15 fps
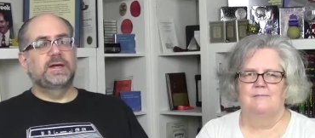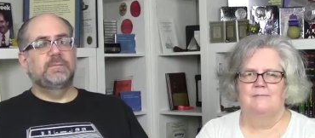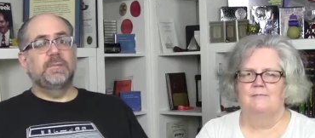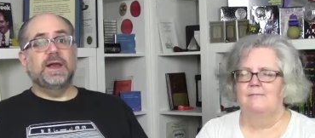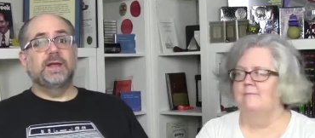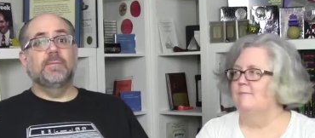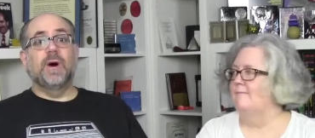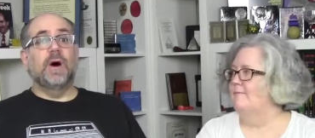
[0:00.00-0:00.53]

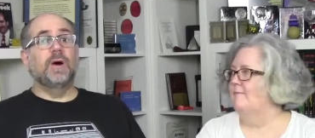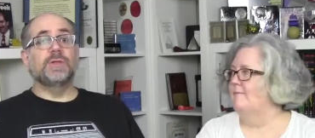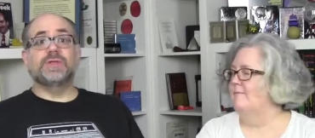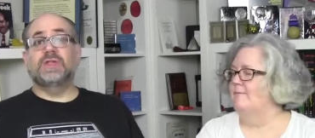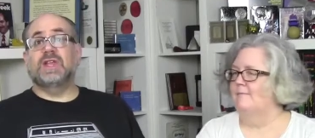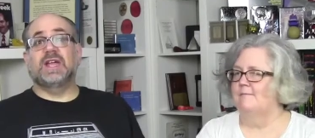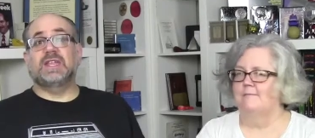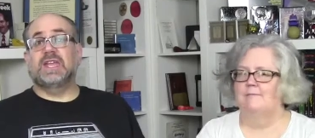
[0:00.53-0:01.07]
Speaker 1: Many malls
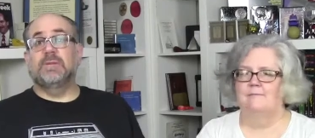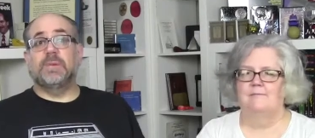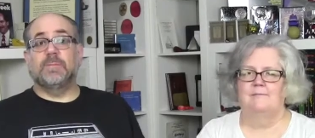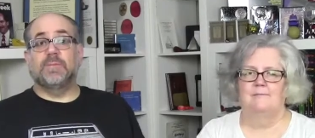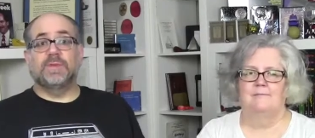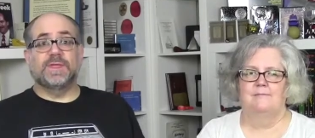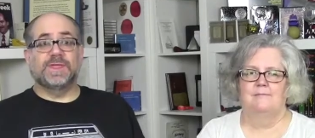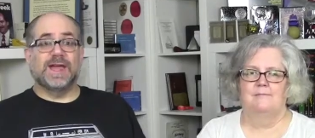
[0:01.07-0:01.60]
did not keep
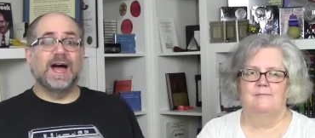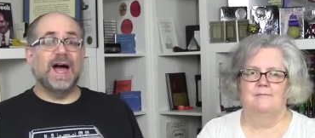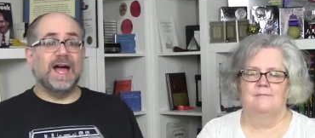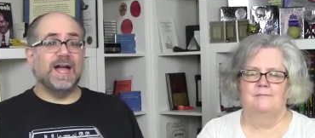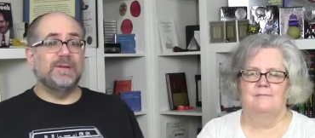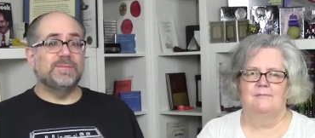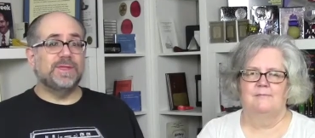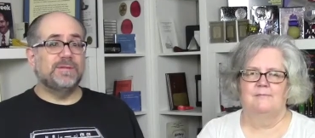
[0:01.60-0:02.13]
up with the
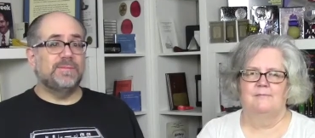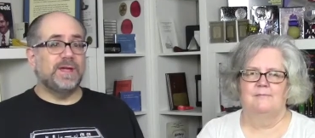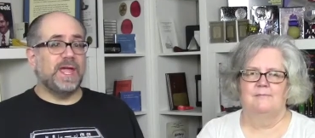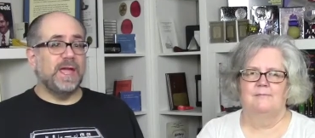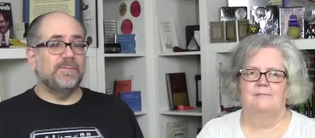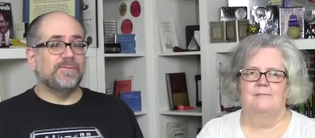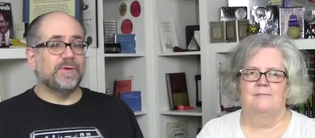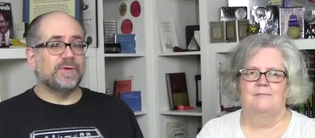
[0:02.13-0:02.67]
times and
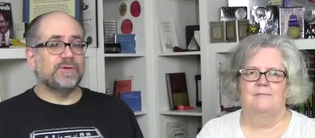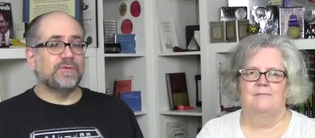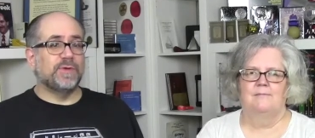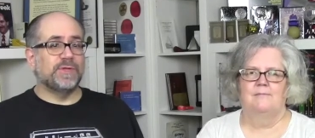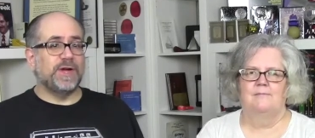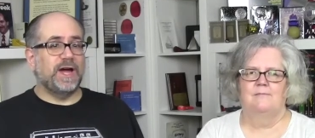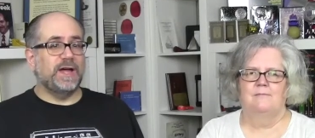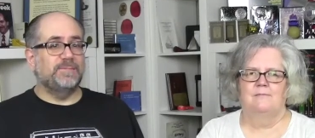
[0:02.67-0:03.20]
became
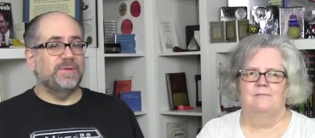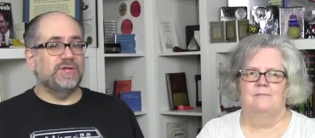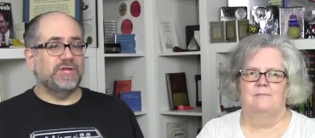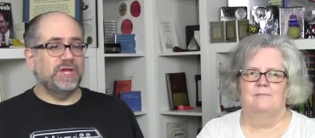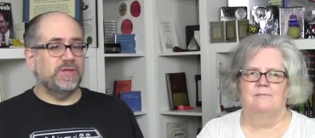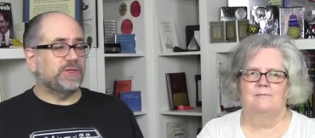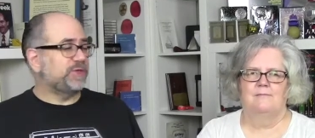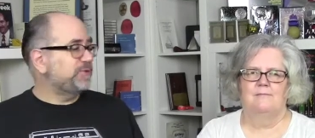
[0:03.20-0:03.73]
virtual time
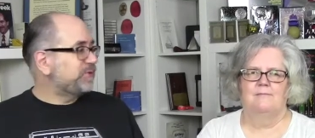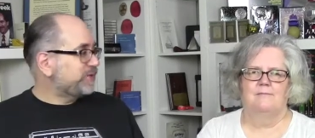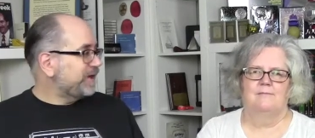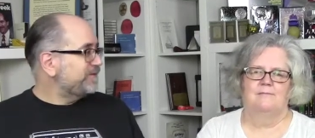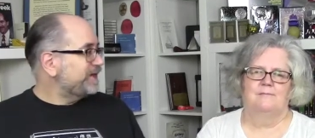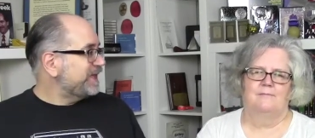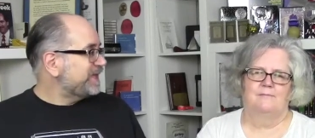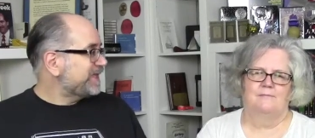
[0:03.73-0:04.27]
machines to
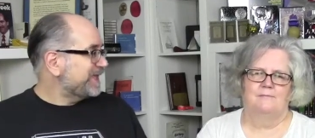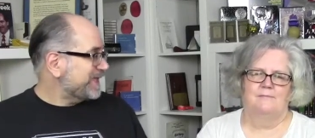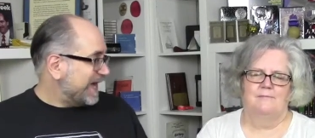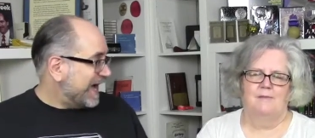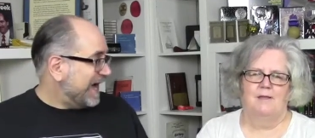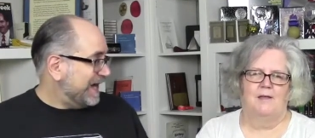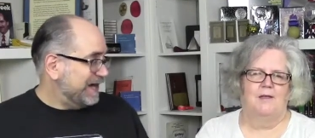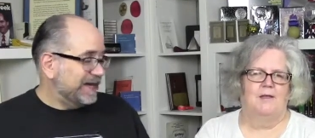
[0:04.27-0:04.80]
70s
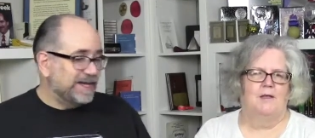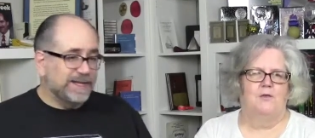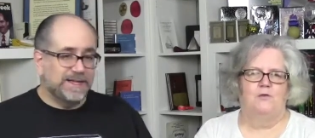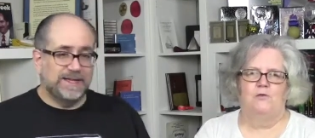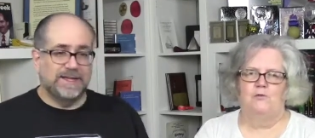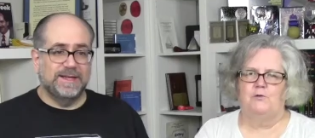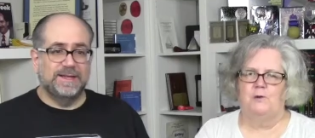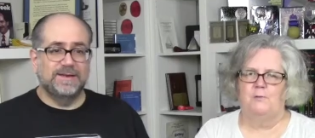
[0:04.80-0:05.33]
design.
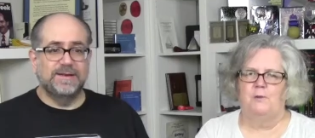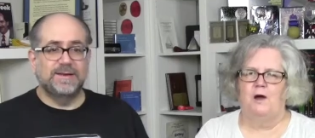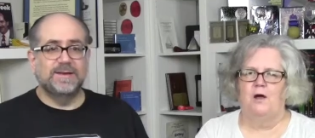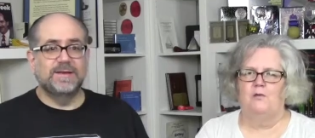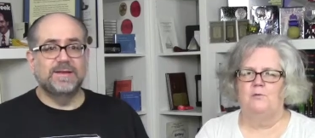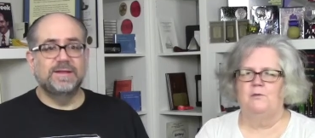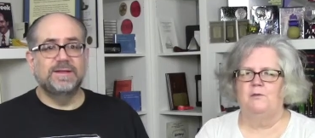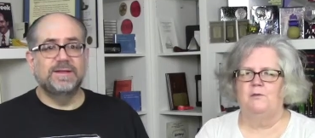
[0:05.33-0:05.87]
Strip
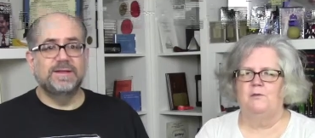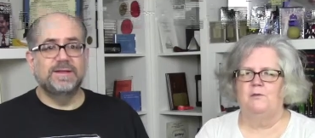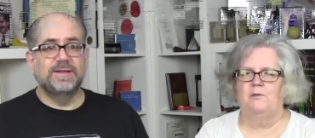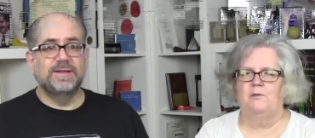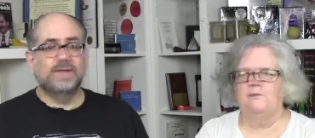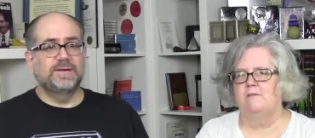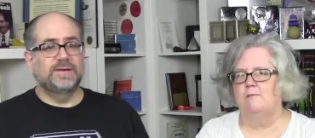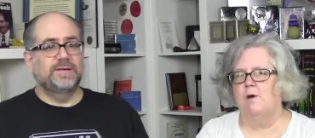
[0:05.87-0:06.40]
Speaker 2: malls with
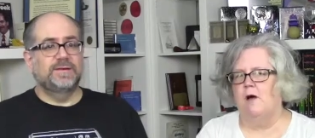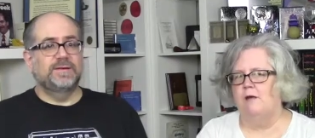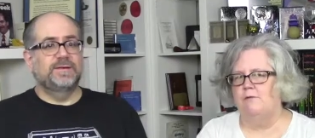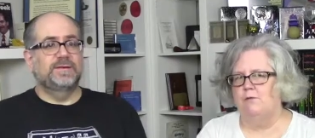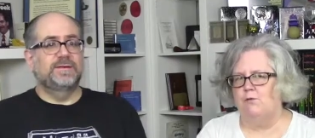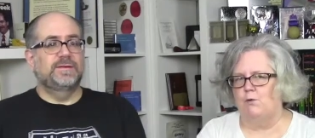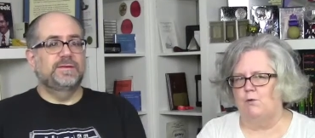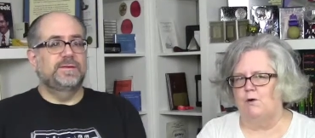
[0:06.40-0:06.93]
various small
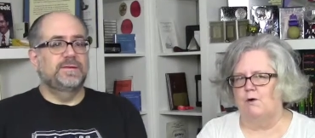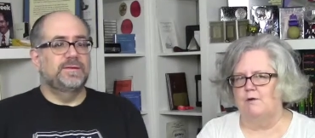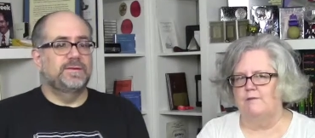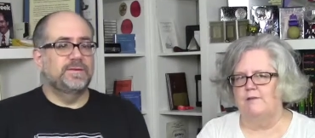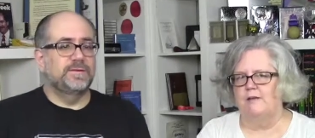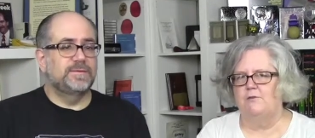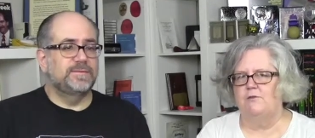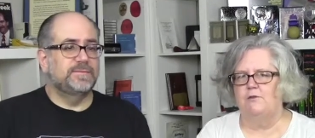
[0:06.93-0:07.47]

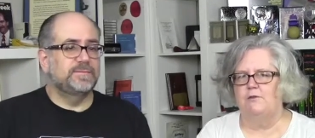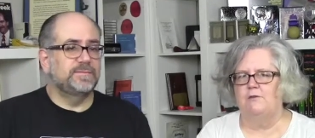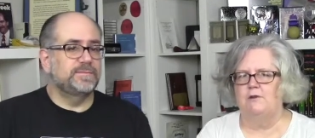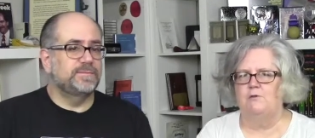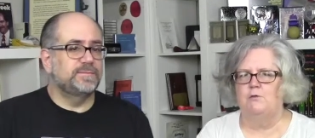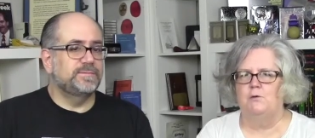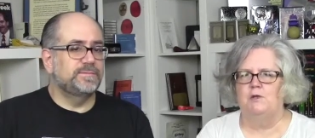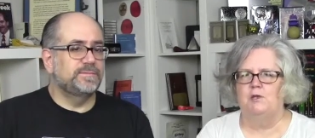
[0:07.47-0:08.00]
stores had turned
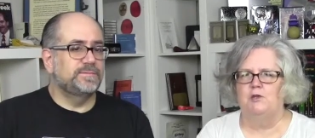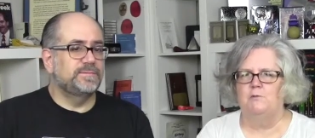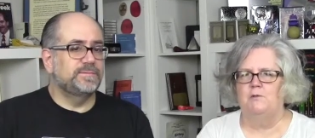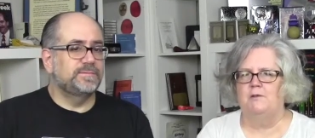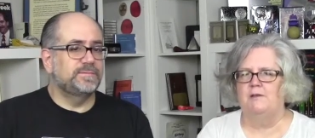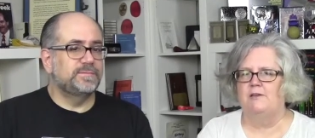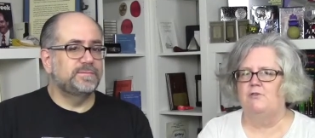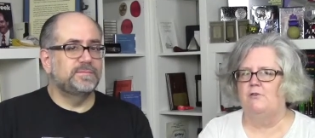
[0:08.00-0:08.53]
into
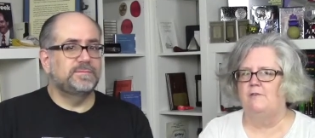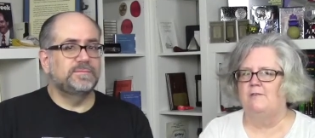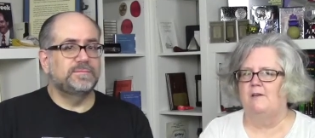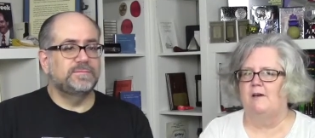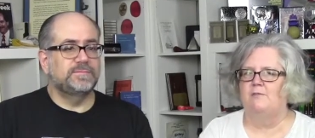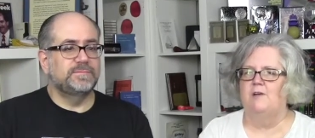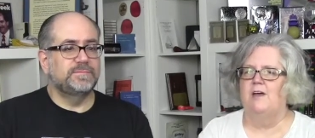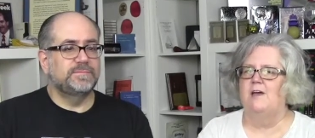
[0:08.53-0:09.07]
accumulations
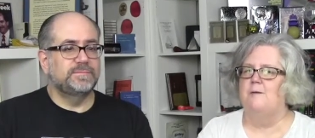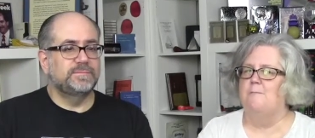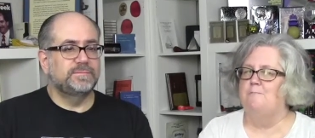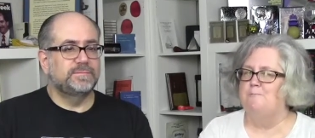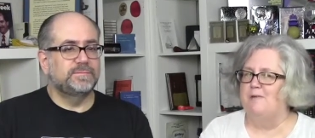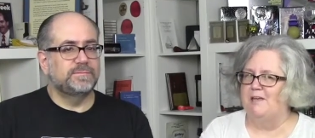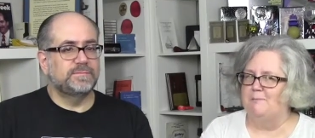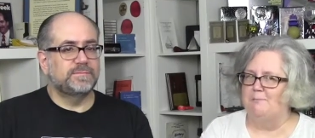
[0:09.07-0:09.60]
of
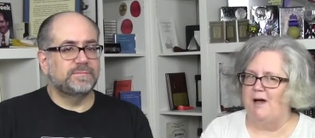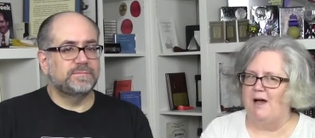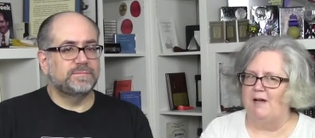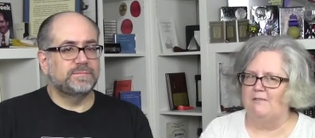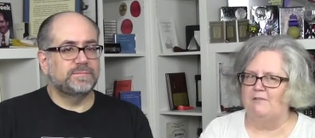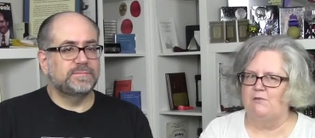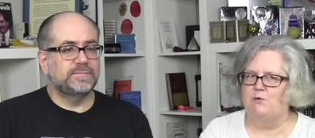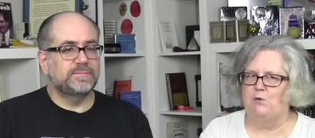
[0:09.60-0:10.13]
big
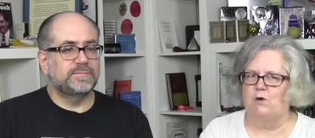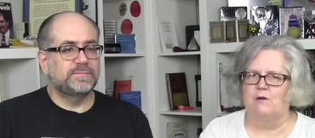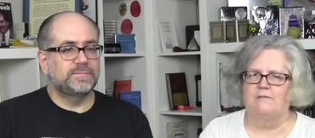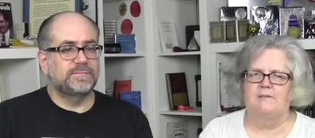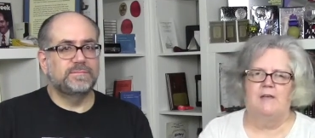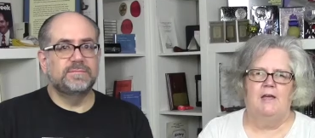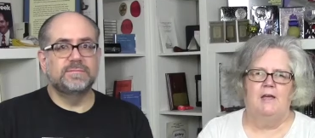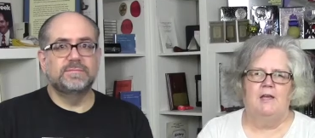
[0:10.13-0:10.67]
box
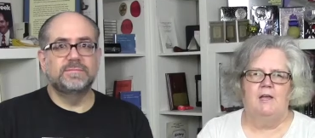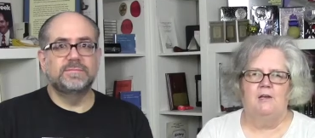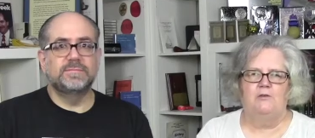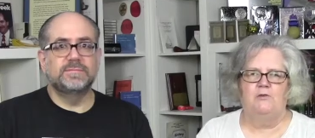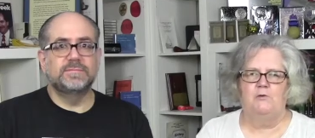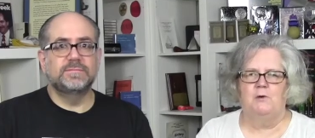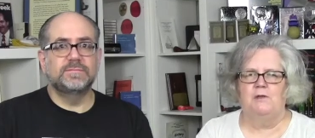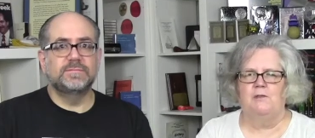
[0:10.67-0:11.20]
stores,
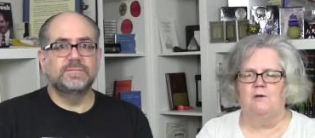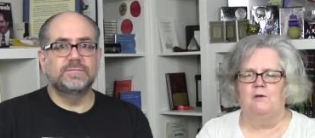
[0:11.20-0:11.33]
each doing